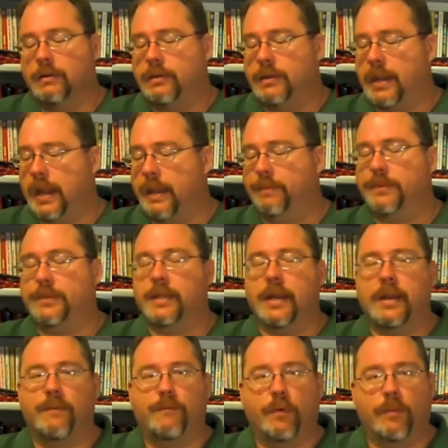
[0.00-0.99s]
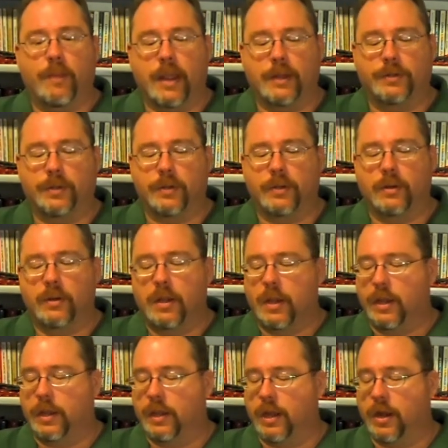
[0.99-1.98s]
tips and information,
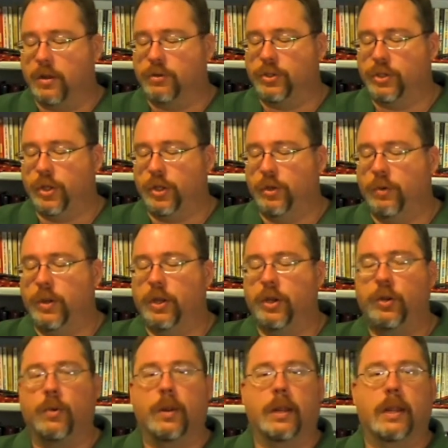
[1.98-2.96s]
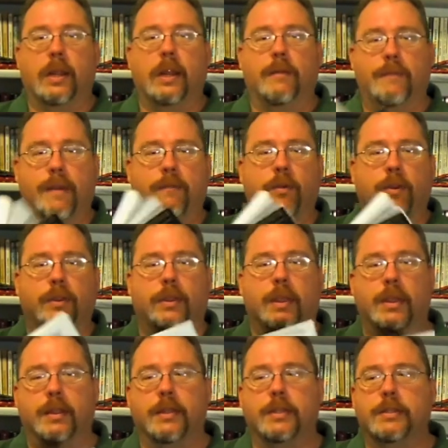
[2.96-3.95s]
you know, so you can do a little of
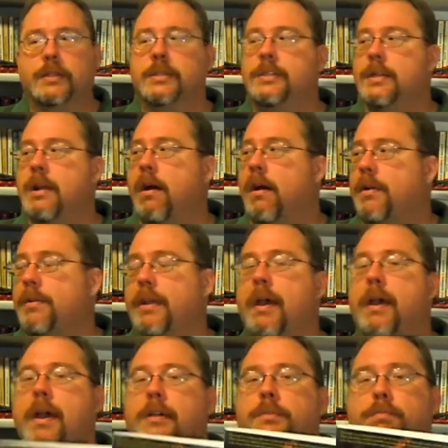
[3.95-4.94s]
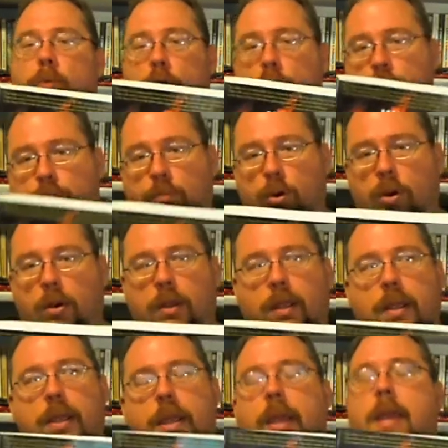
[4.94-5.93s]
everything. This is not the expert's book
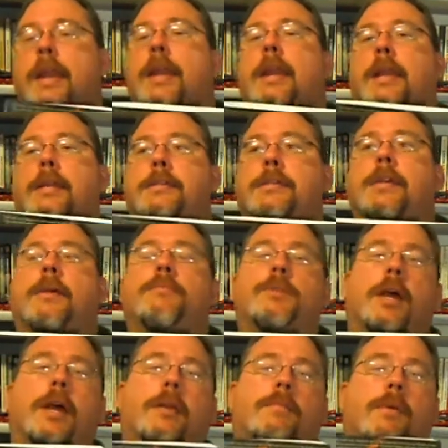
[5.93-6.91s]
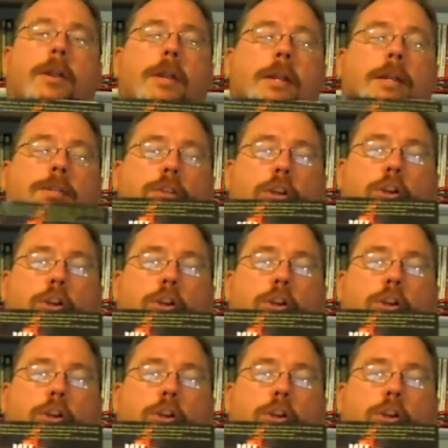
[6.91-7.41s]
in any subject, but it is a